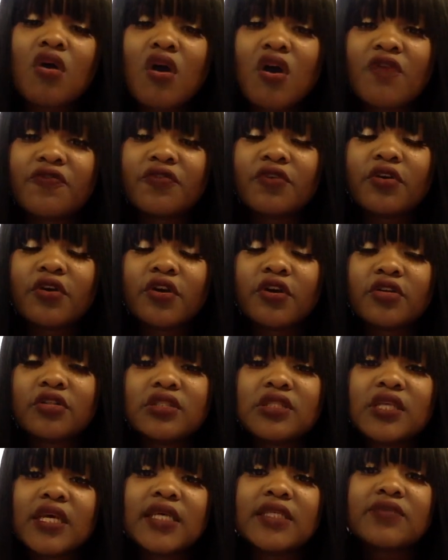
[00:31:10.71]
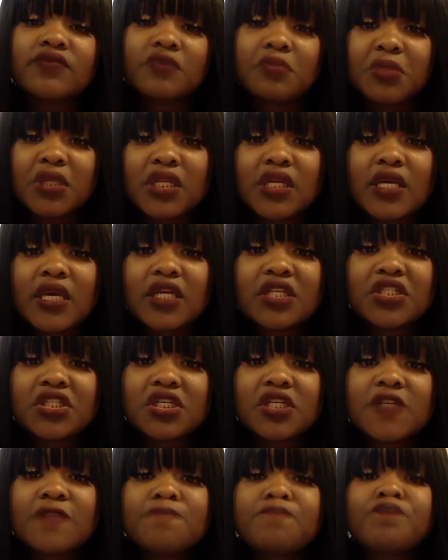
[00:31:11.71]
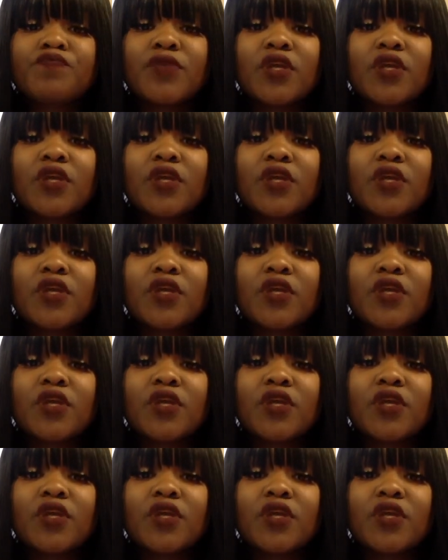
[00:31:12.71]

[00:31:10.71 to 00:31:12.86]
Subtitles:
offer test remediation,